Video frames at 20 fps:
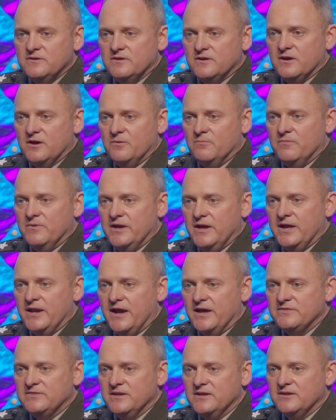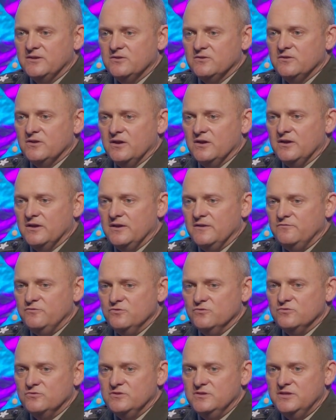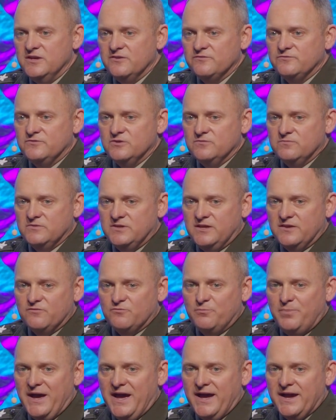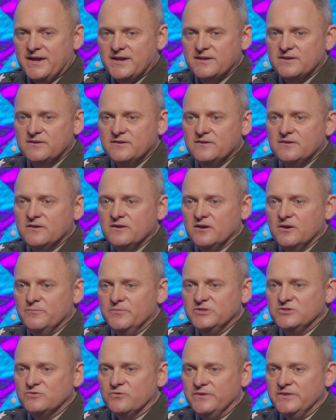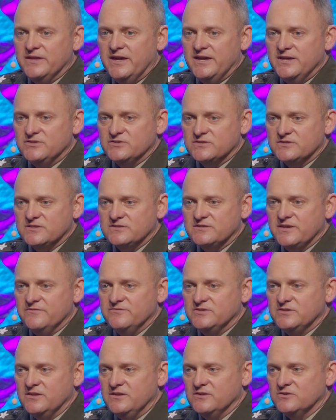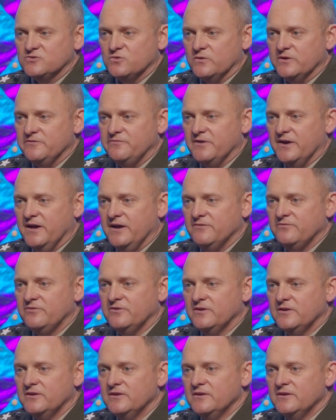And I think if you give back between the ages of 17 to 25,